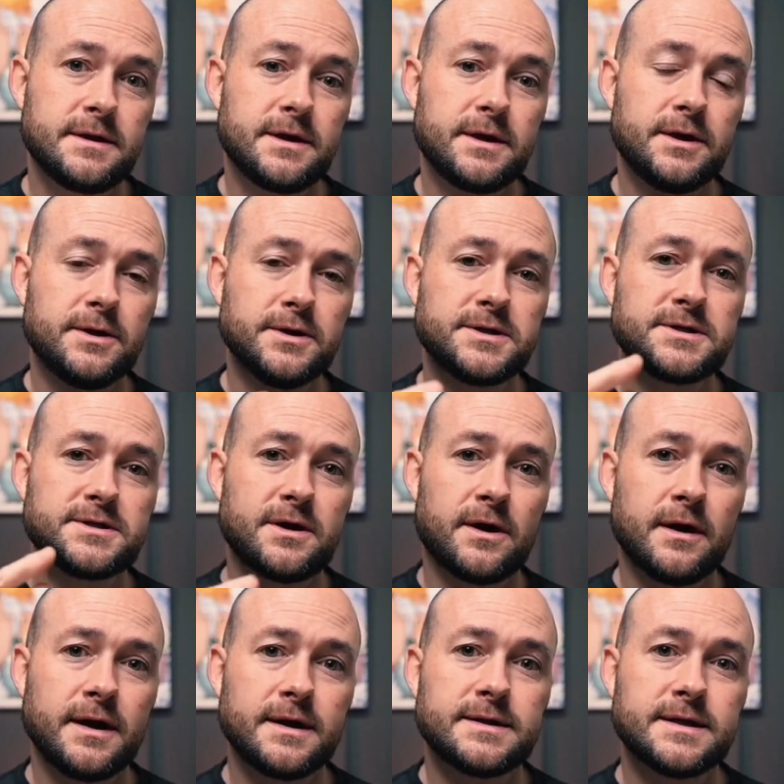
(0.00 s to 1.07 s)
you're
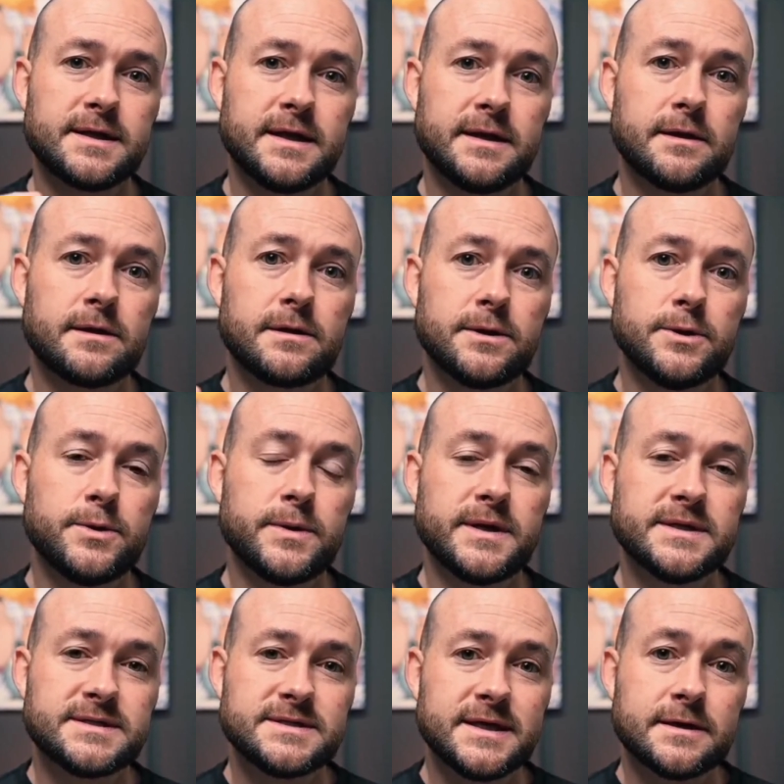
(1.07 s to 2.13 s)
starting to get a clue and
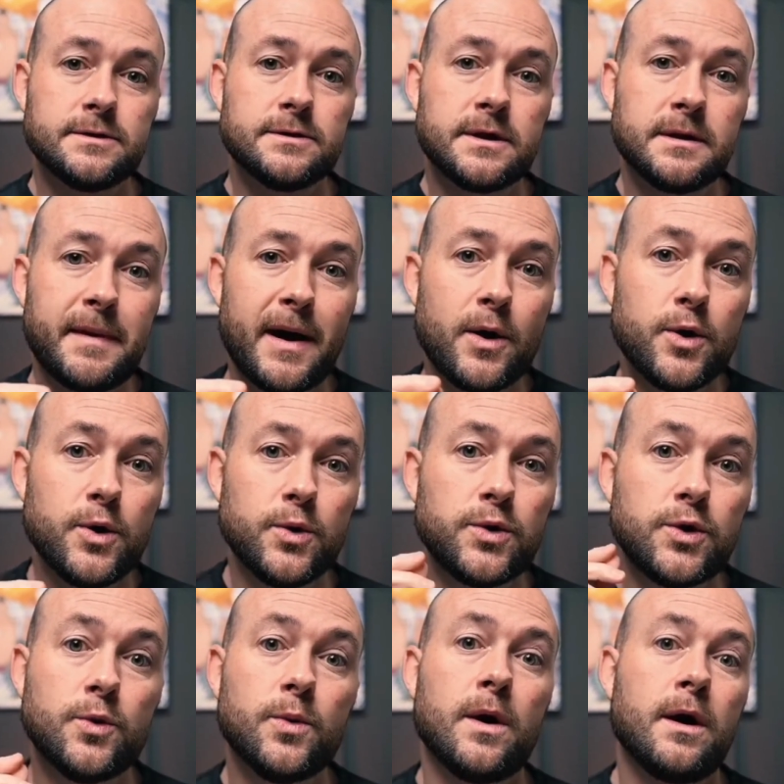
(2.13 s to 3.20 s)
a signal about who
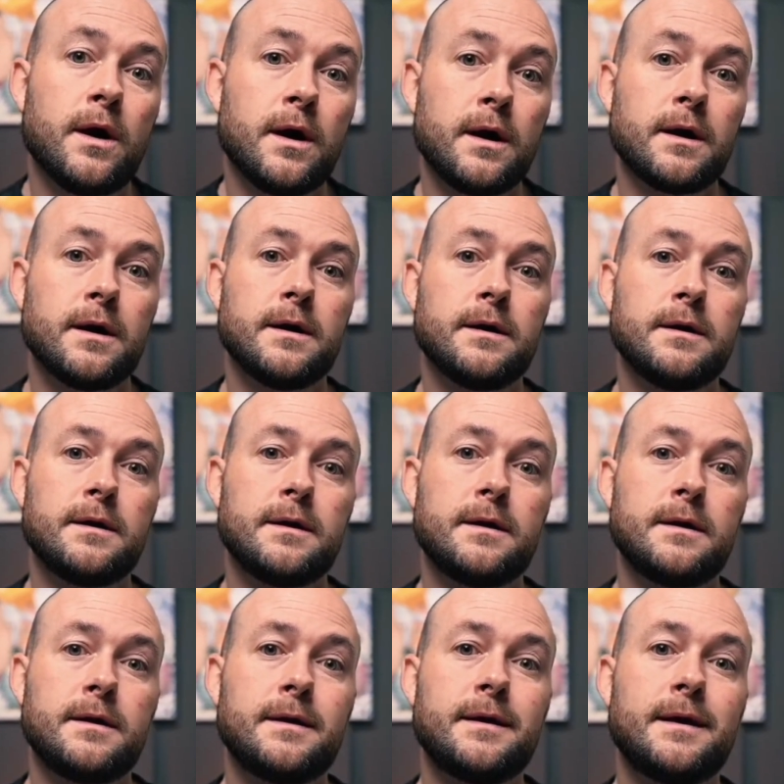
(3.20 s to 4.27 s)
you are
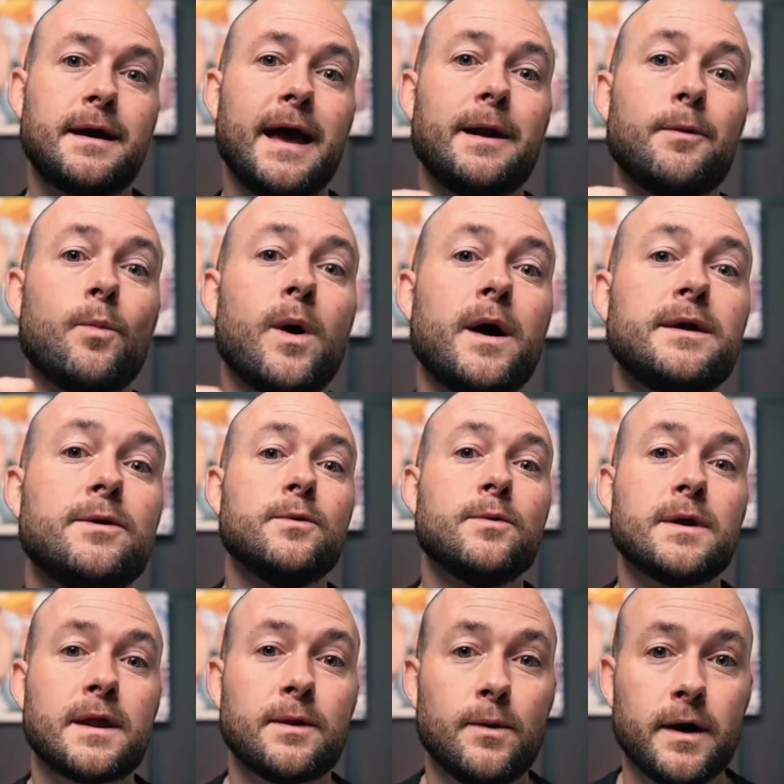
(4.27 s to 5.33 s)
and what
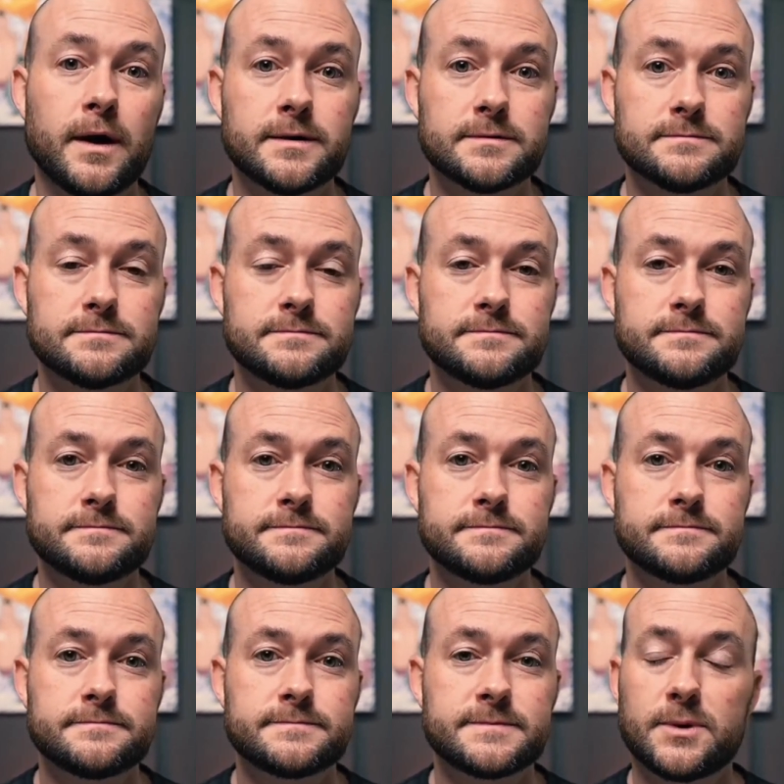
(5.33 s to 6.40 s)
really want.
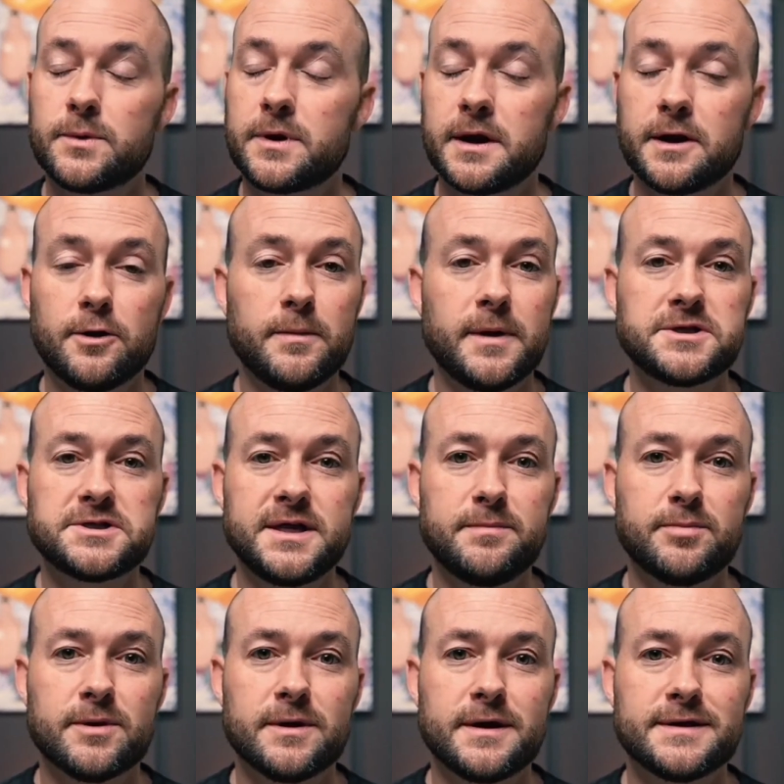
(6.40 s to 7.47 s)
We're going to go much
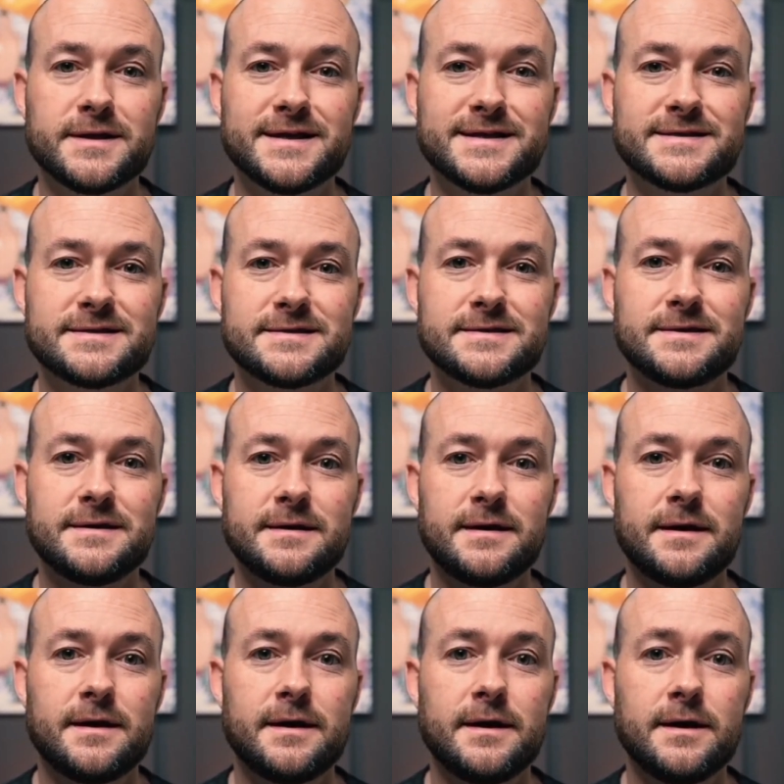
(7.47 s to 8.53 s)
deeper on this.
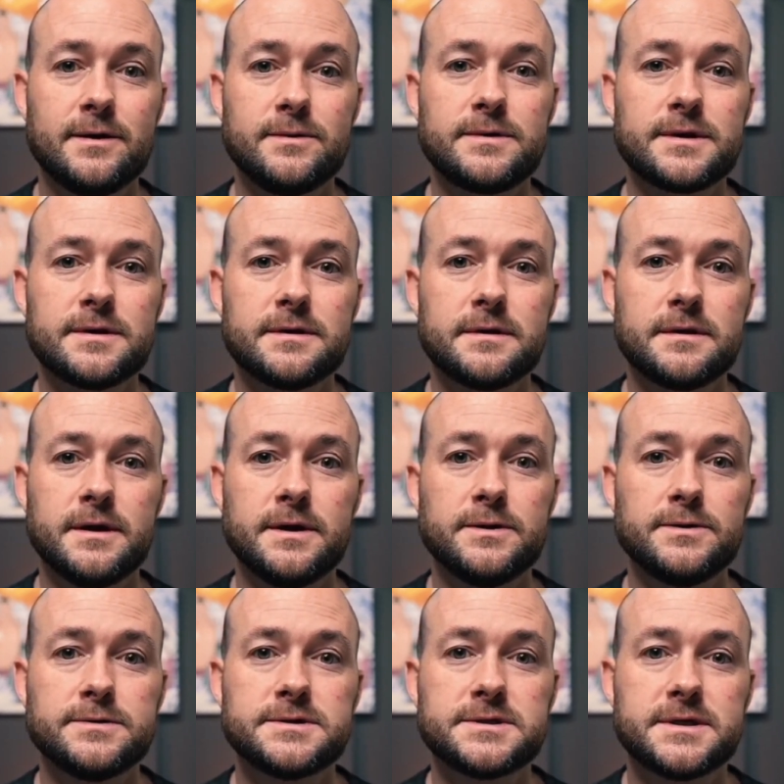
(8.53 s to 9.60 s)
Note
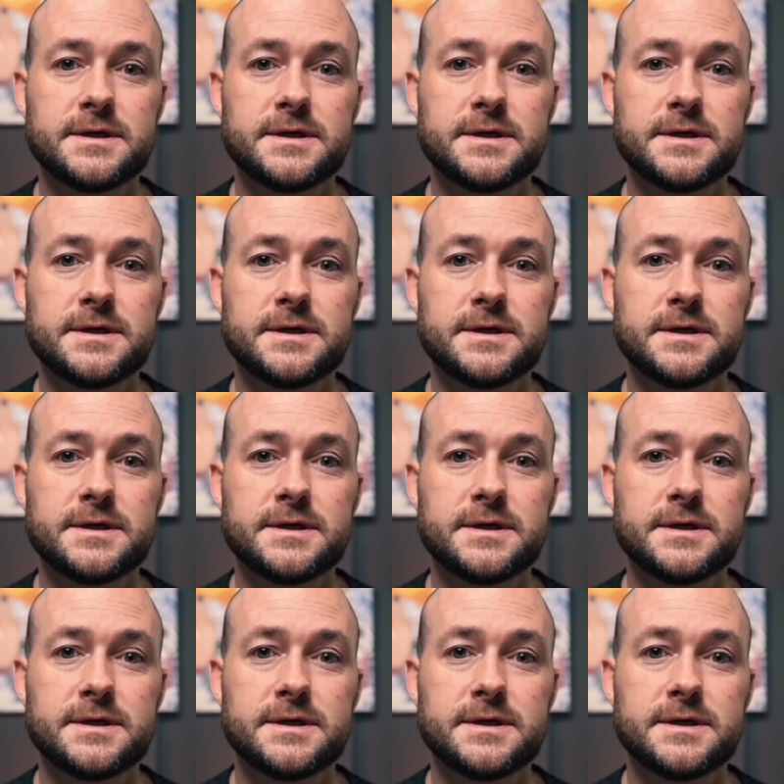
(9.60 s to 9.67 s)
those